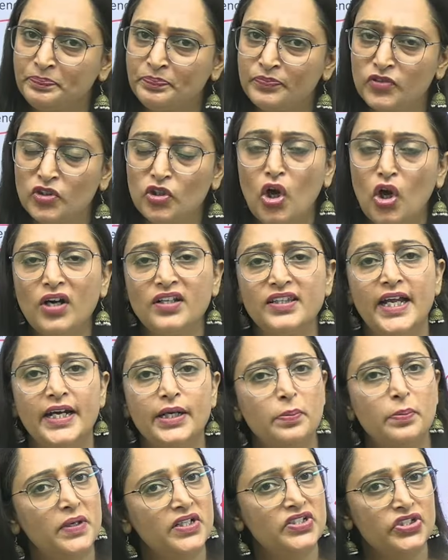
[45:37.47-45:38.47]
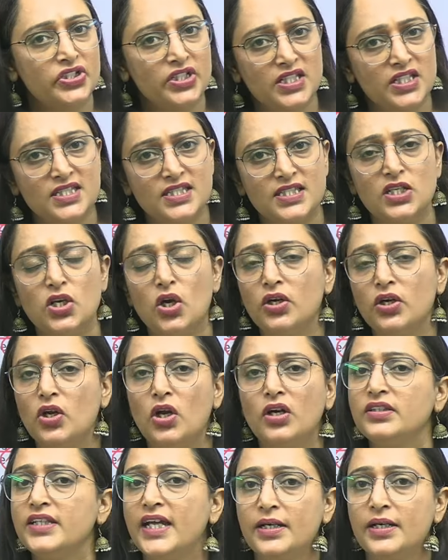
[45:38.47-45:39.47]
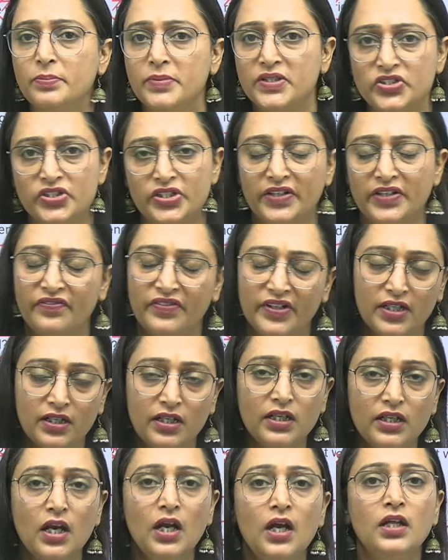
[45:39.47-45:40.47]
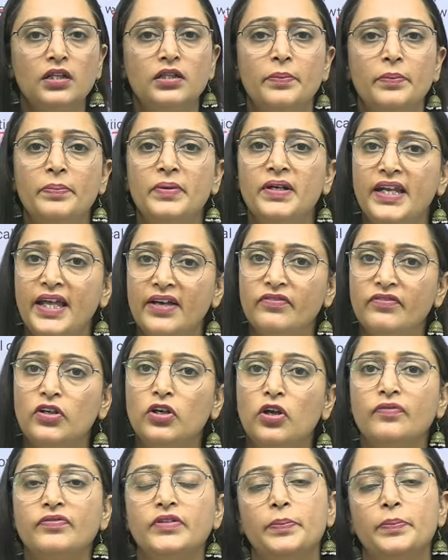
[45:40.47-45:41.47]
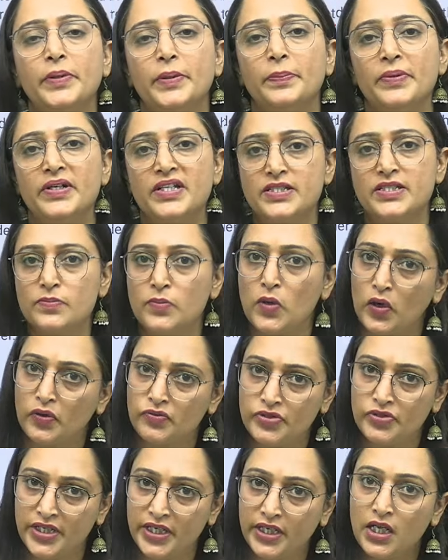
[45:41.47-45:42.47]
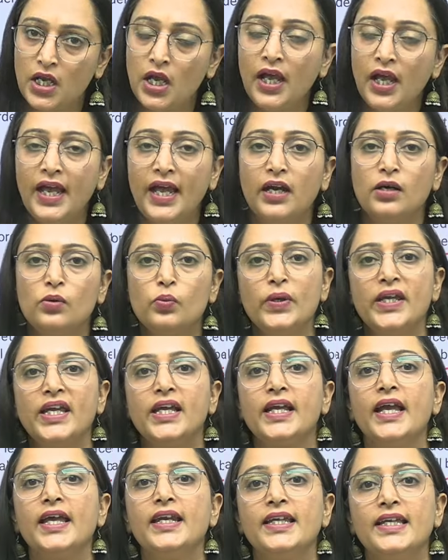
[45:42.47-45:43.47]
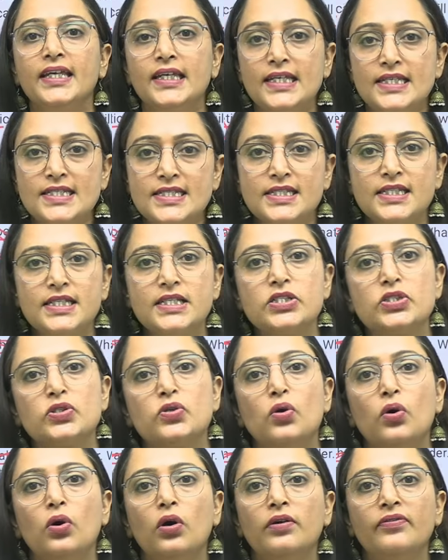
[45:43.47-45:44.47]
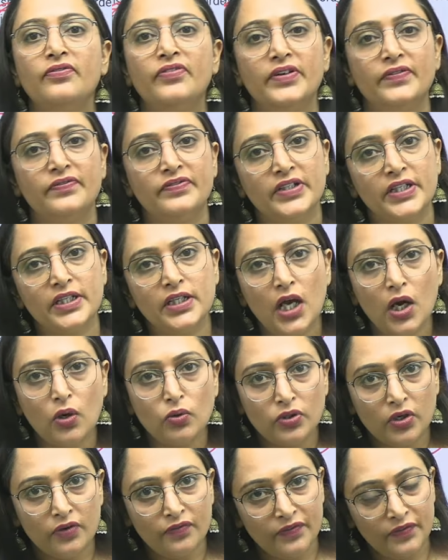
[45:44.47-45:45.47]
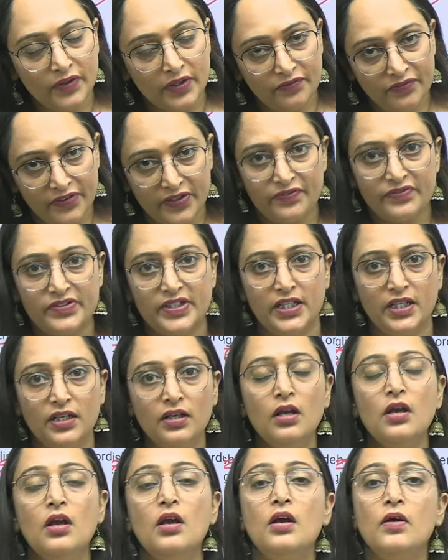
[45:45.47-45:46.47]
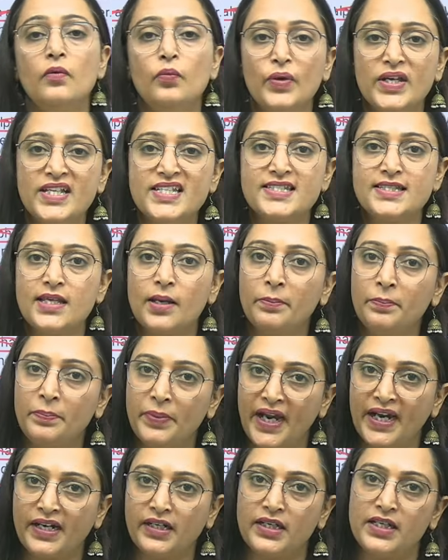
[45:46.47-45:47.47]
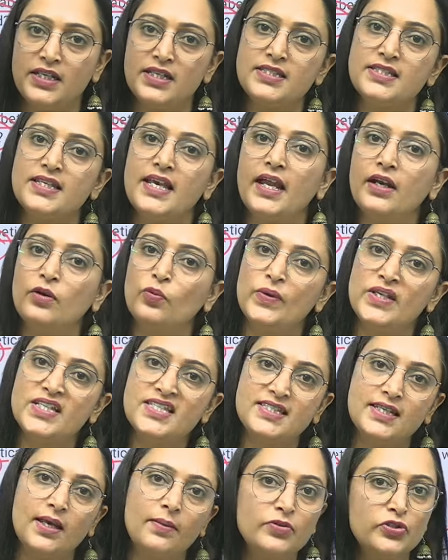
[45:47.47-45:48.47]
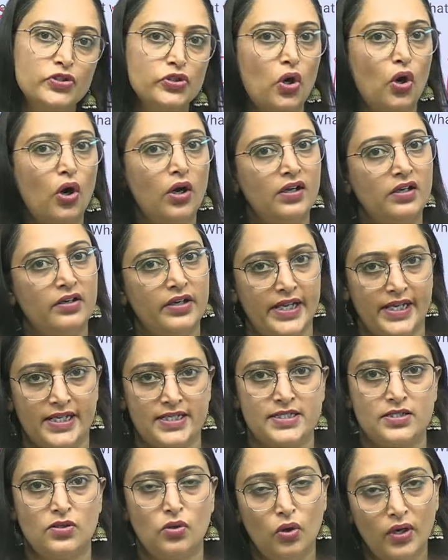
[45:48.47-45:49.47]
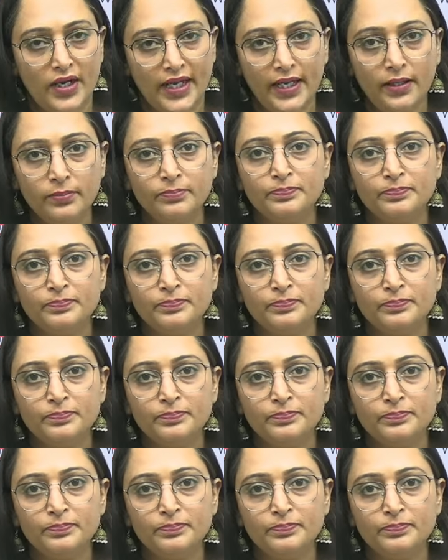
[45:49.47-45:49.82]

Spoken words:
not that much easy or not that much difficult. The level of the paper is moderate and we can easily score 15 out of 15 with some practice and with some short tricks. Okay.